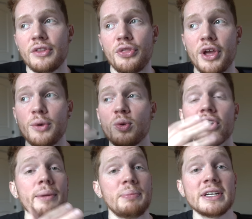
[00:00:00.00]
they
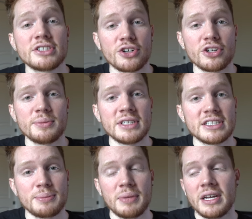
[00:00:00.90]
were at big
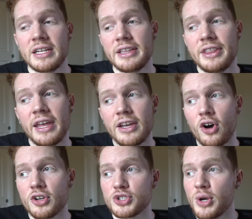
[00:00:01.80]
tournaments, but they
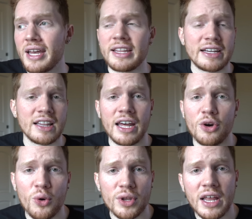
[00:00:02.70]
also had like a lot
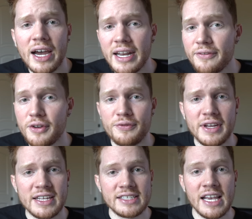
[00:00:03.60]
of online
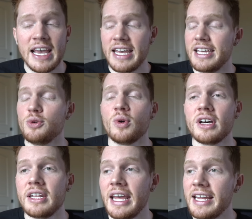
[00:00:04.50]
FFAs. He
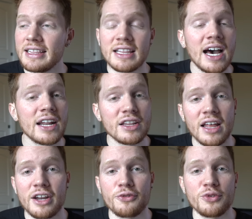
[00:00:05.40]
won a lot
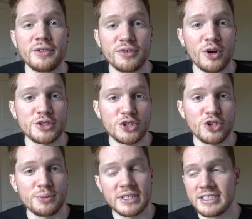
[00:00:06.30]
of free-for-all
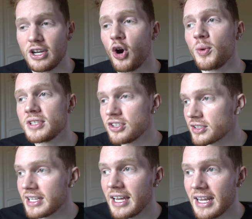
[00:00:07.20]
tournaments, always
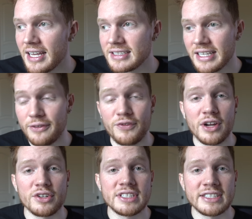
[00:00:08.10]
looked at as a
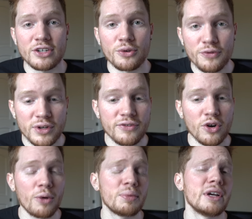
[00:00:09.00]
very skilled
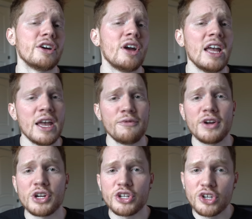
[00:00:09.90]
free-for-all player,
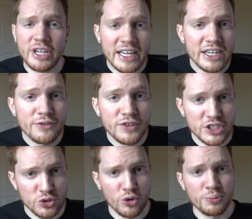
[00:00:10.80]
very good
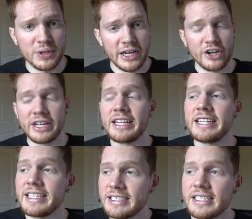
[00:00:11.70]
individual player, and
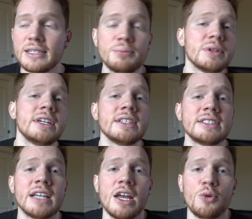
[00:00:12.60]
he did
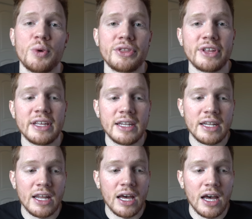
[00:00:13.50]
place
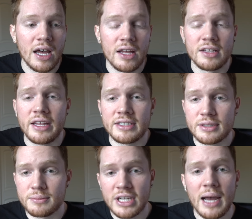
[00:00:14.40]
within like
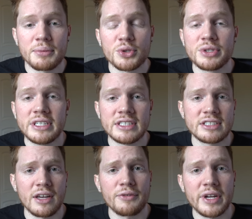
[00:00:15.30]
some top 3s,
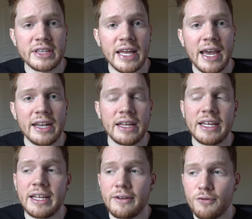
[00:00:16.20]
stuff like that,
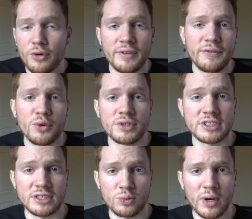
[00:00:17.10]
in
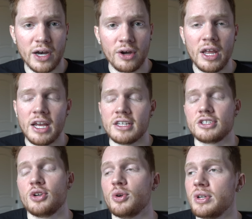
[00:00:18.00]
4v4s as well.
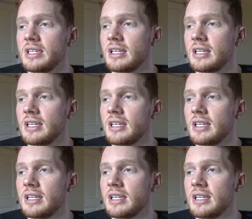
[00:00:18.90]
So